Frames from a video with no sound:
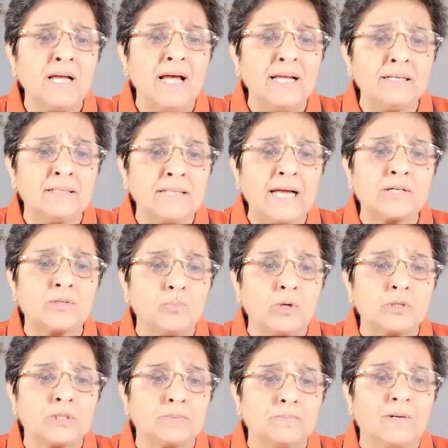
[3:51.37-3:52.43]
And that
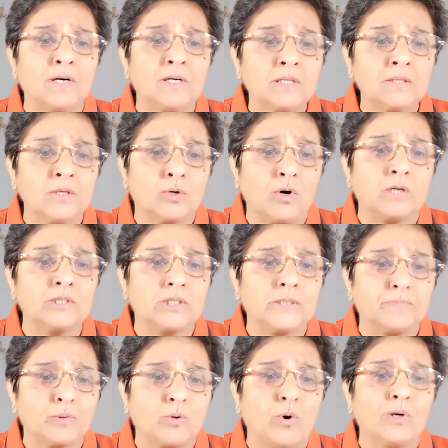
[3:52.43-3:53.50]
was the
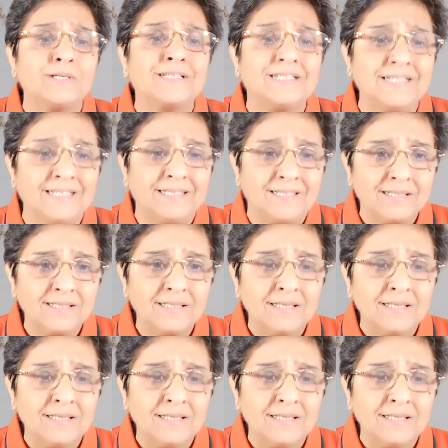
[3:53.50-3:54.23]
concept called T.